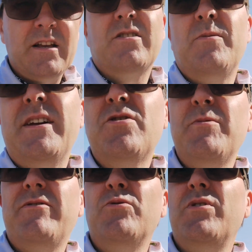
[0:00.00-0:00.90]
so anyway, it
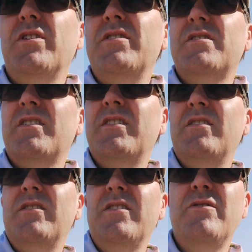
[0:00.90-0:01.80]
took me four years,
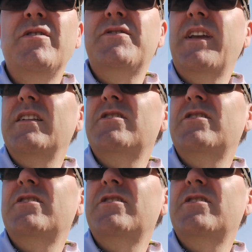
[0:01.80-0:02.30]
near enough to